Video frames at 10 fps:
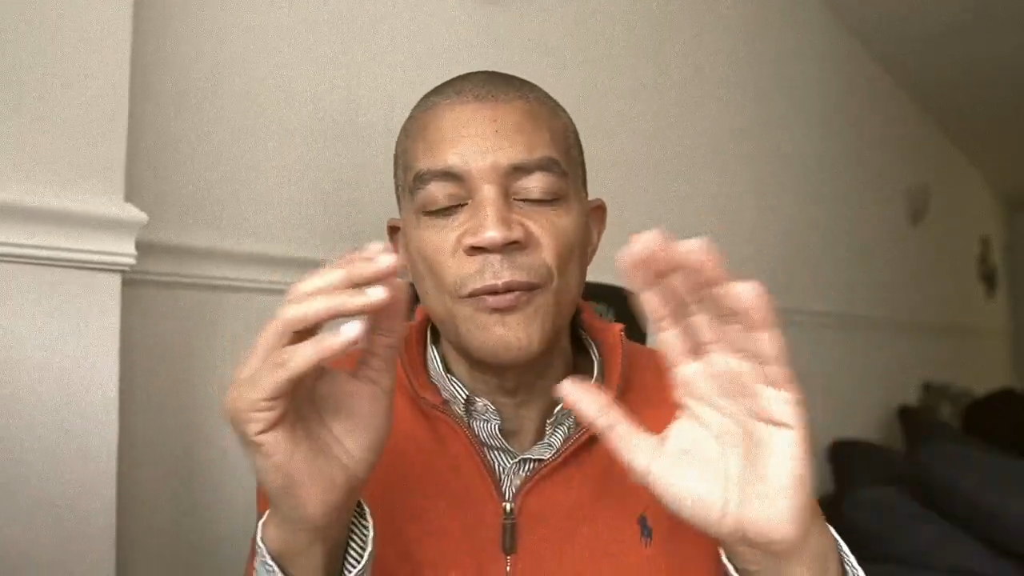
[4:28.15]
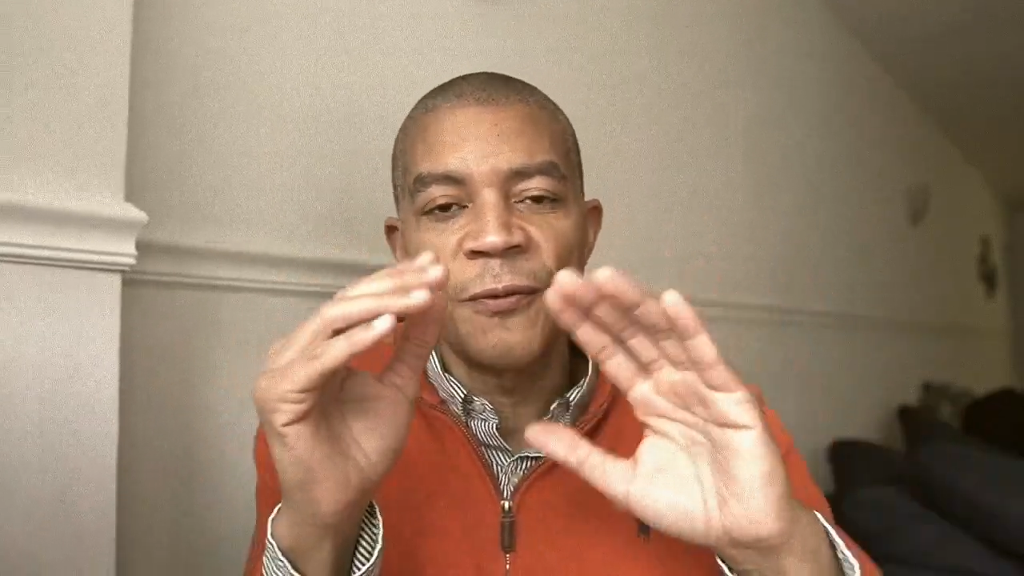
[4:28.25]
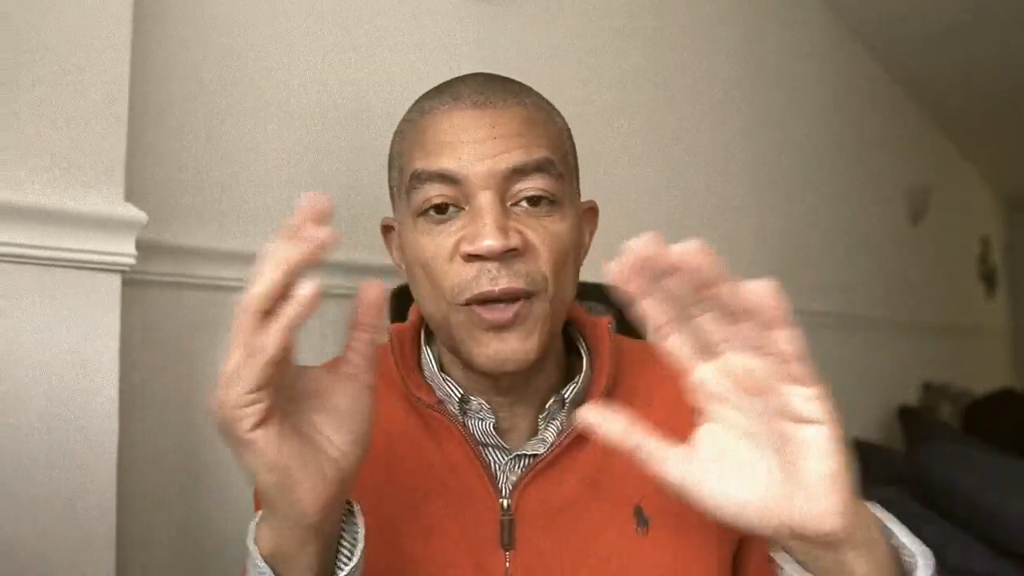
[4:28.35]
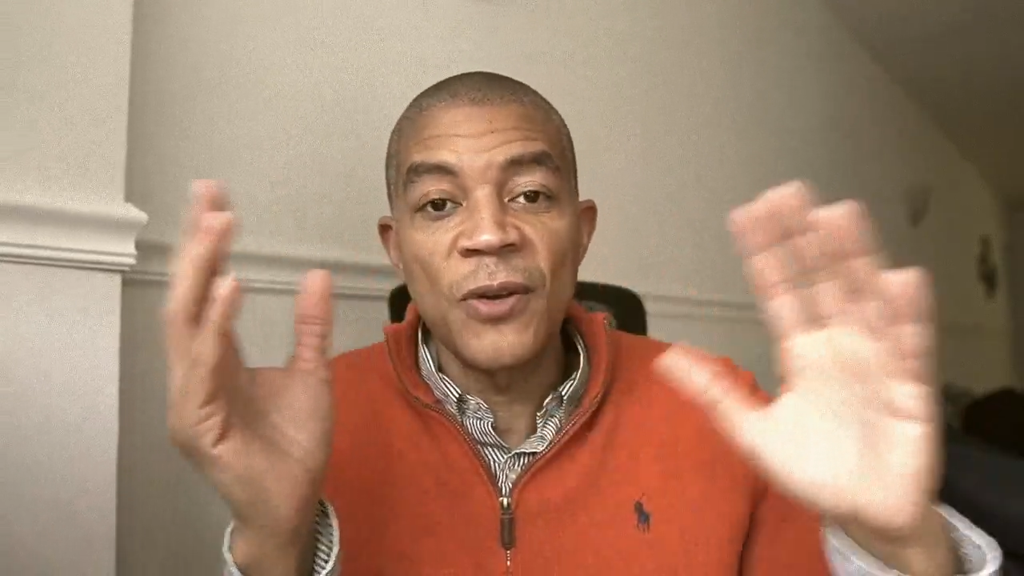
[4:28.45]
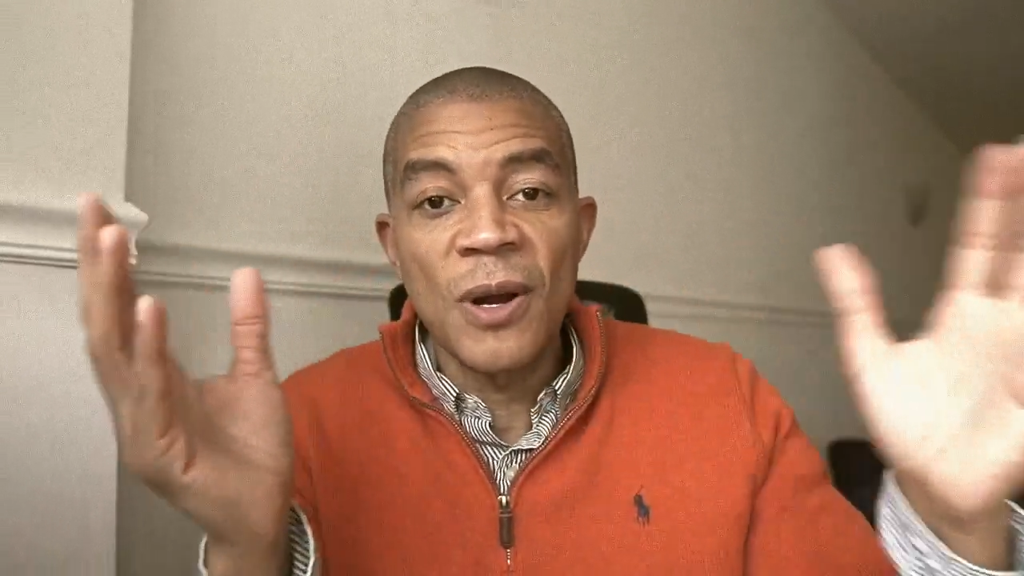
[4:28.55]

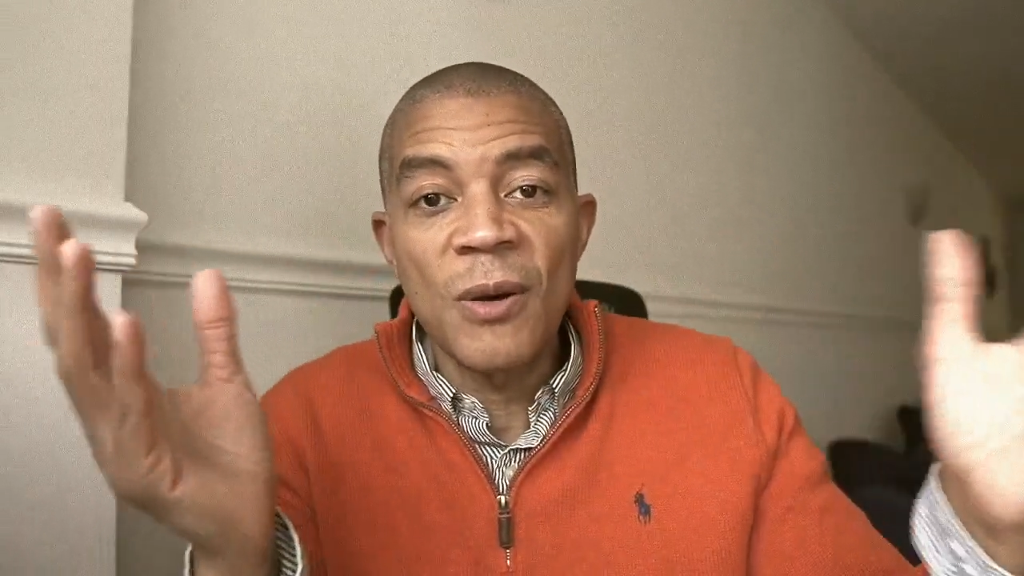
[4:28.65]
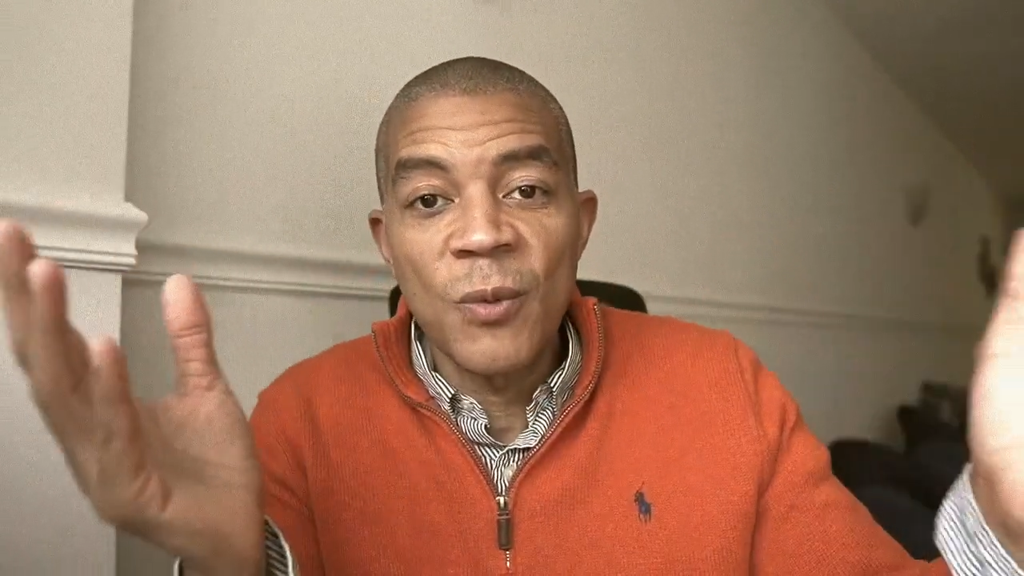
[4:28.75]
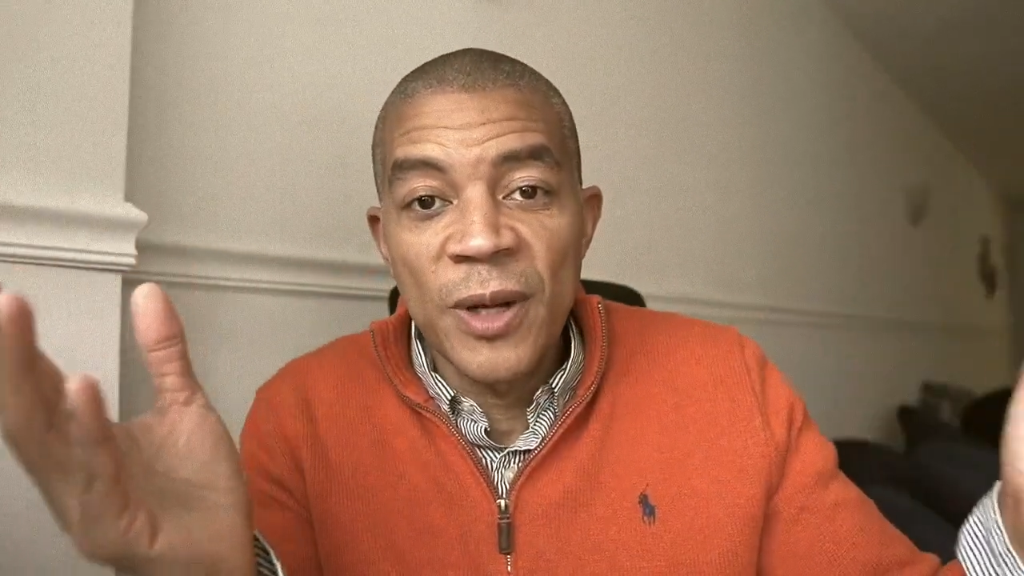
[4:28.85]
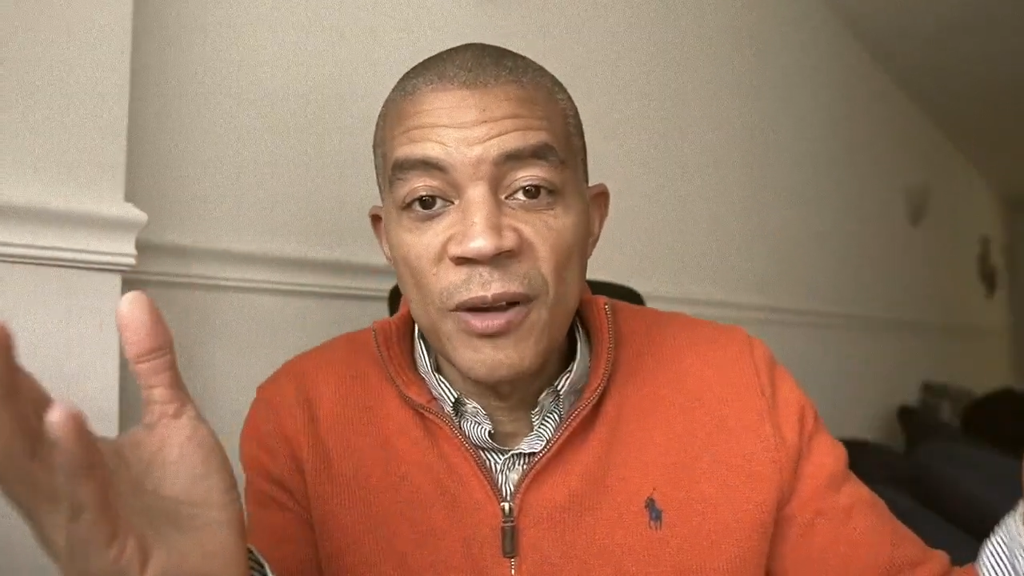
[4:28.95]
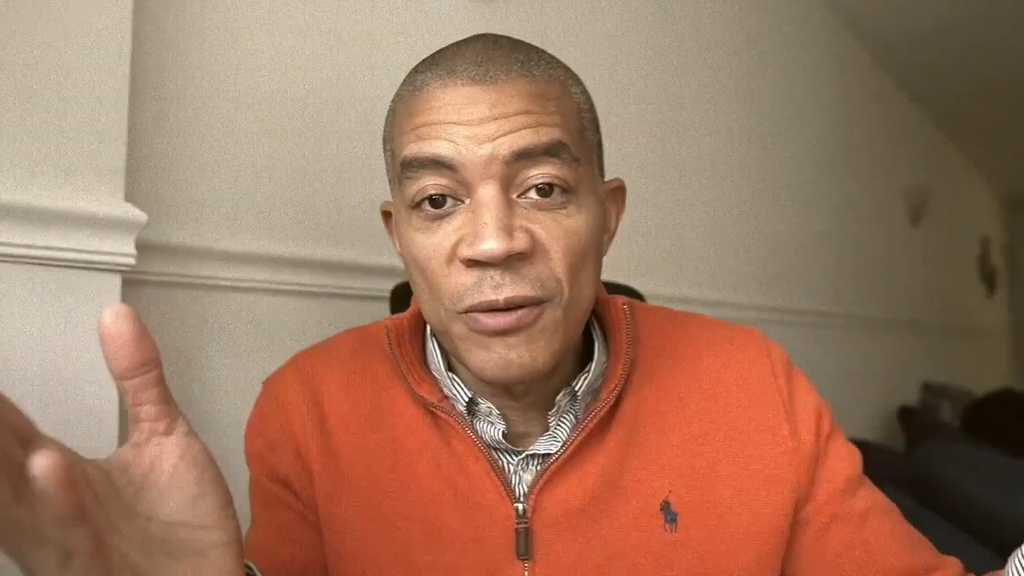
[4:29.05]
figure out
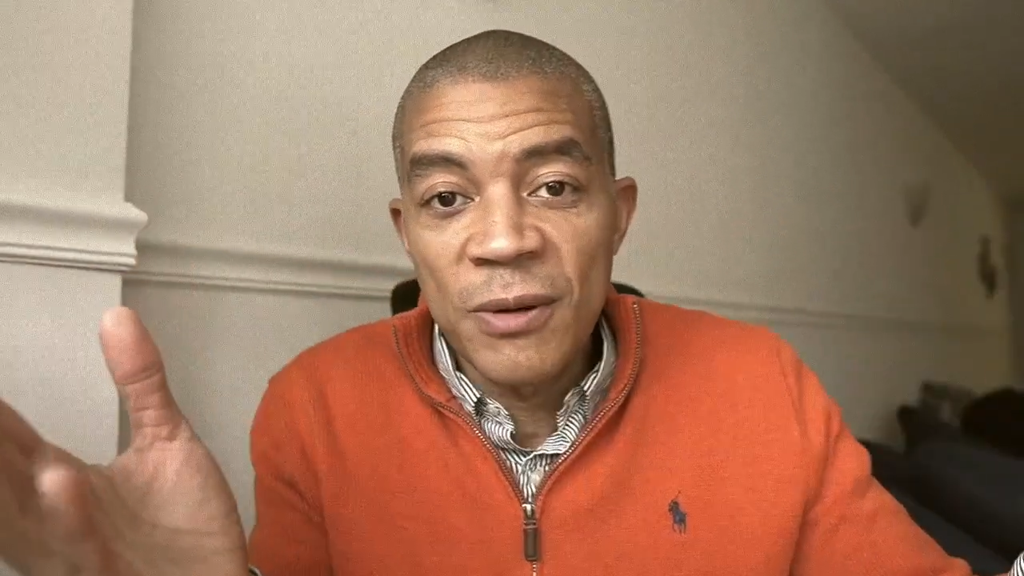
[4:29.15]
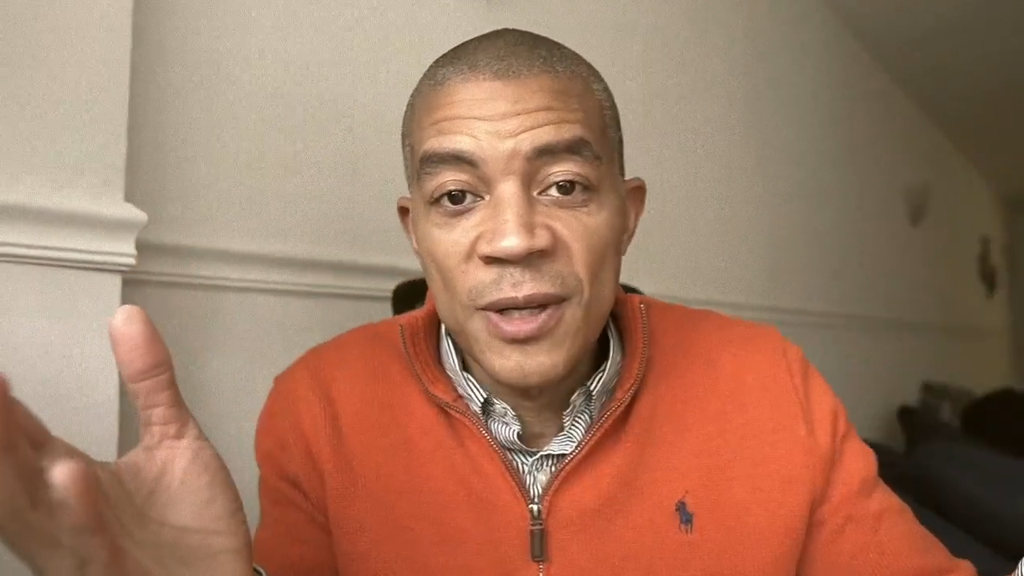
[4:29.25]
whatever